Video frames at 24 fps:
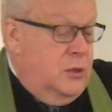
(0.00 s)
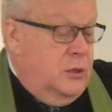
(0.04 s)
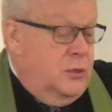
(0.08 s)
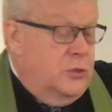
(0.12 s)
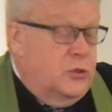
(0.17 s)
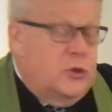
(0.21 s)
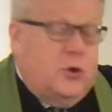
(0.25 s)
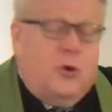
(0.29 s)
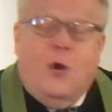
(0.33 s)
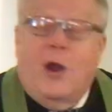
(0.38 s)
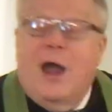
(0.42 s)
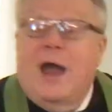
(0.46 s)

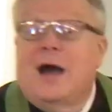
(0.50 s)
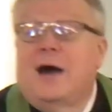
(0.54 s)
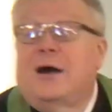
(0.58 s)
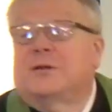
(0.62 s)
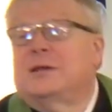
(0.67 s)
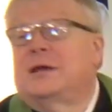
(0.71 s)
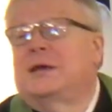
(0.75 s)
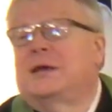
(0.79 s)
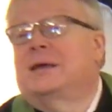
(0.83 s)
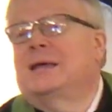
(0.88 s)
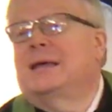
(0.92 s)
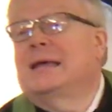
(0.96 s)
The
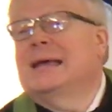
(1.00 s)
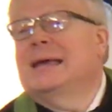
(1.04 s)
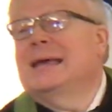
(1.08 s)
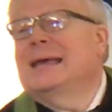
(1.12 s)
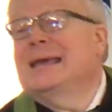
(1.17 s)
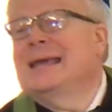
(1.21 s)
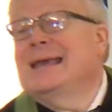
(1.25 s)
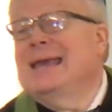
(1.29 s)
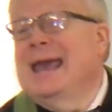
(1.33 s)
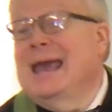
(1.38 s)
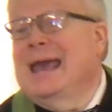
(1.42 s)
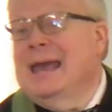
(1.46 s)
crowd
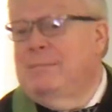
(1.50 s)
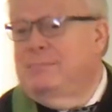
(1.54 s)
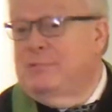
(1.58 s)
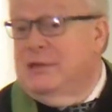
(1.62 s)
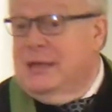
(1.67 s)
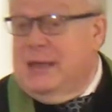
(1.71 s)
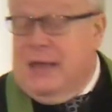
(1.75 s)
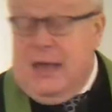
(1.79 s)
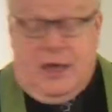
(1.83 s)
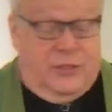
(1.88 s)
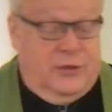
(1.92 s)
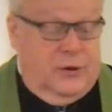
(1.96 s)
came
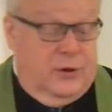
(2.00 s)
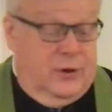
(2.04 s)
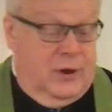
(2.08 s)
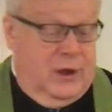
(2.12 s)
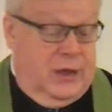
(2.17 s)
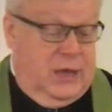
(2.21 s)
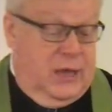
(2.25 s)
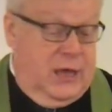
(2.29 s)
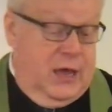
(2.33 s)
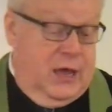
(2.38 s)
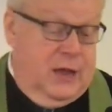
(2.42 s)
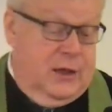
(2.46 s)
together
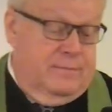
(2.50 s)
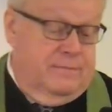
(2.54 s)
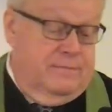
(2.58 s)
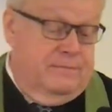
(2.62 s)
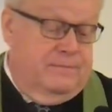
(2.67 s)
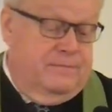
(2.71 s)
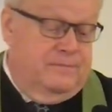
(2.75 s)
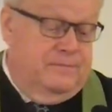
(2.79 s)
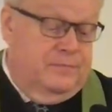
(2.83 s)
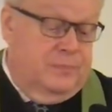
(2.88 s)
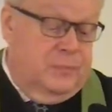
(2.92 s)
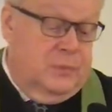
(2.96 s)
again
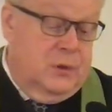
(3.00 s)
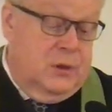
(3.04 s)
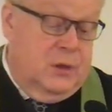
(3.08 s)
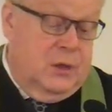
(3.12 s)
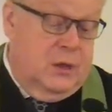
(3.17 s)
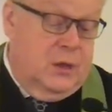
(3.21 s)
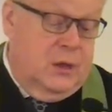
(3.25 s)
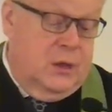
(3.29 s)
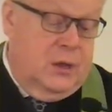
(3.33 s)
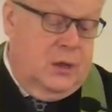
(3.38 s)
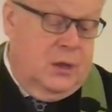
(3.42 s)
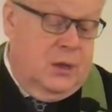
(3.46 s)

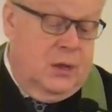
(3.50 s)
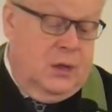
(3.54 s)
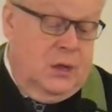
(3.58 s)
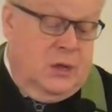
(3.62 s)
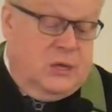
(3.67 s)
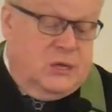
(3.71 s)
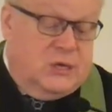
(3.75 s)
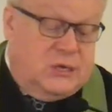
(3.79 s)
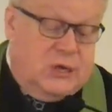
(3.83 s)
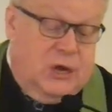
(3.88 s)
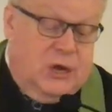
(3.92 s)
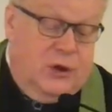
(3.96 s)

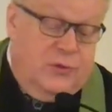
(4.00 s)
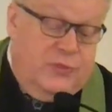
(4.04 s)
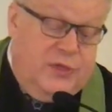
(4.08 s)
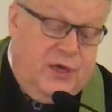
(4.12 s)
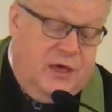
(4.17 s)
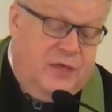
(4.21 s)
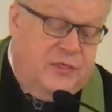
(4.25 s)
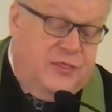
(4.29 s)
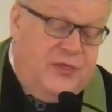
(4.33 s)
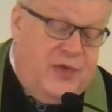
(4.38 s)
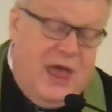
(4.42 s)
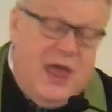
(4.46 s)
so
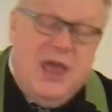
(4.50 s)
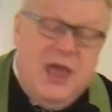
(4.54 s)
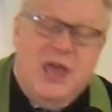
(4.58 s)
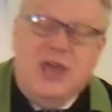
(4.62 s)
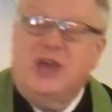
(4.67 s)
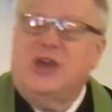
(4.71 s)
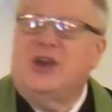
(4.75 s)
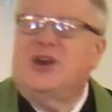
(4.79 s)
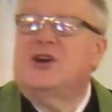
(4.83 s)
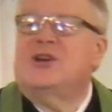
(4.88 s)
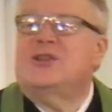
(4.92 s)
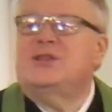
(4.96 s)
that they
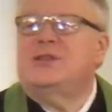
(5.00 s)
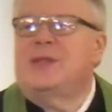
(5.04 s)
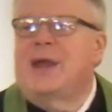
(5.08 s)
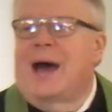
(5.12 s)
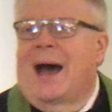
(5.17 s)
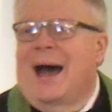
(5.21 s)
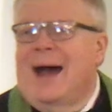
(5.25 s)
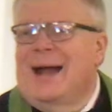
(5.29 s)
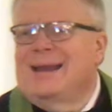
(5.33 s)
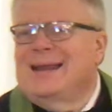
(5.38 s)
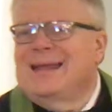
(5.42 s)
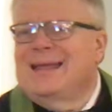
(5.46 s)
could
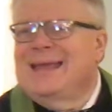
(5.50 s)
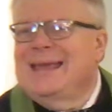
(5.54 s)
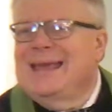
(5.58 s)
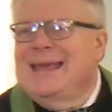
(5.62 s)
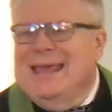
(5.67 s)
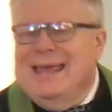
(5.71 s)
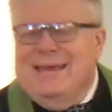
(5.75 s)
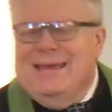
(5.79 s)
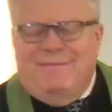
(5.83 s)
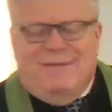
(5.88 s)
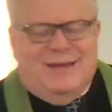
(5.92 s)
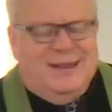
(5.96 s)
not
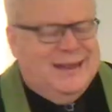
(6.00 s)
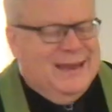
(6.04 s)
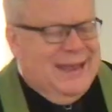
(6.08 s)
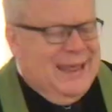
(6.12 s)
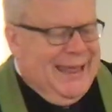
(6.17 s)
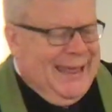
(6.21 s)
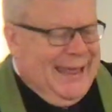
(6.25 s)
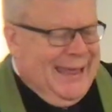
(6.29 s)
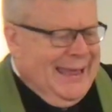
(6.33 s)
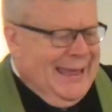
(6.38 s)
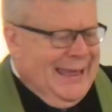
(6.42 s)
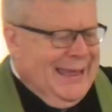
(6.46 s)
even
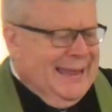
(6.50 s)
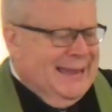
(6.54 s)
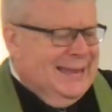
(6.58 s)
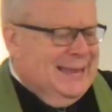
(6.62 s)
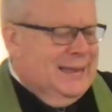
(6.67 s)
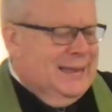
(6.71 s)
eat.